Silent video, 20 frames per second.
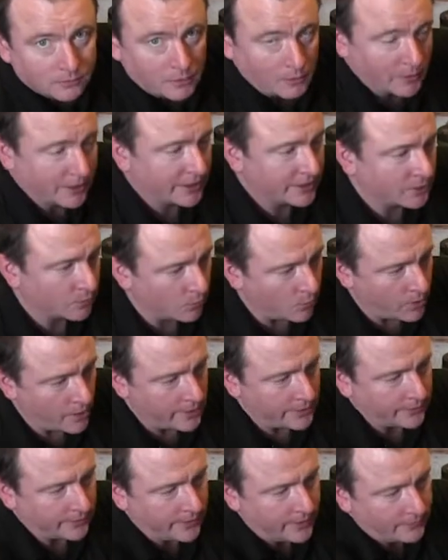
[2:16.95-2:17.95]
You want to get the
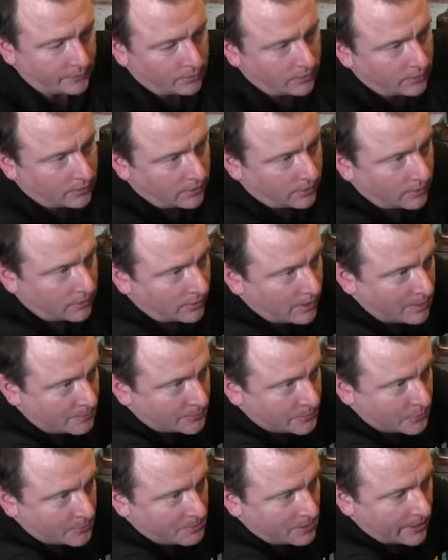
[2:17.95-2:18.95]
water level
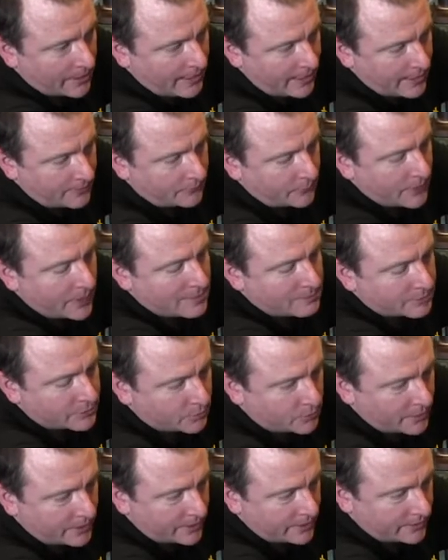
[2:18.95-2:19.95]
up to about halfway
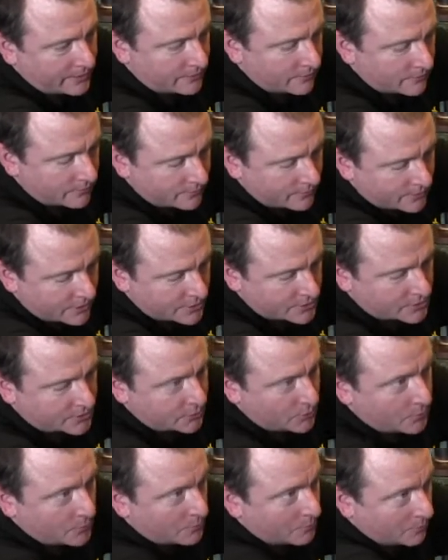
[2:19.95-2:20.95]
between these
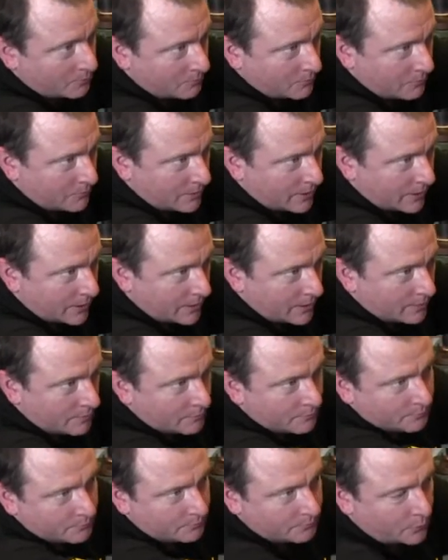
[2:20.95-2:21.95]
two uh,
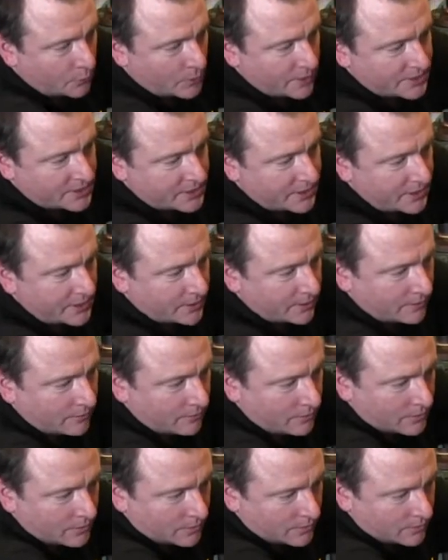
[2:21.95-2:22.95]
points
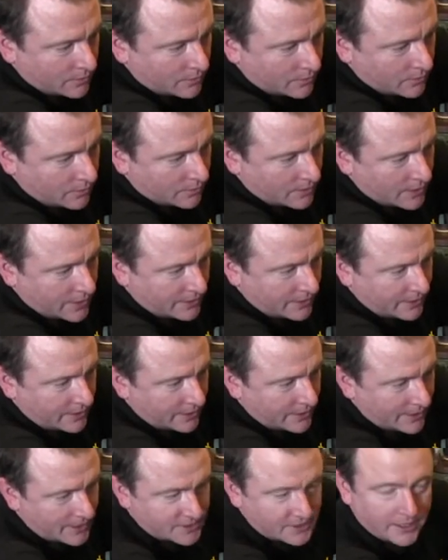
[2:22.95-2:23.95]
here in
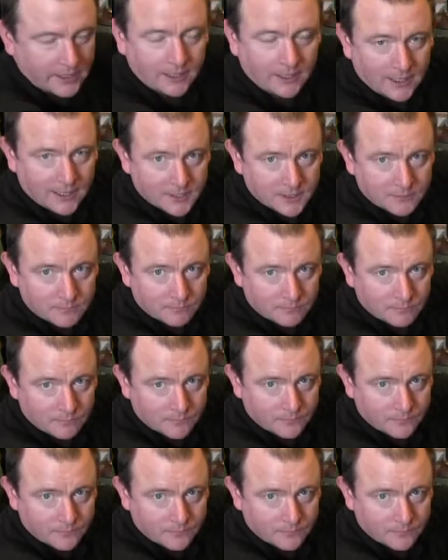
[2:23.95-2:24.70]
the uh, glass.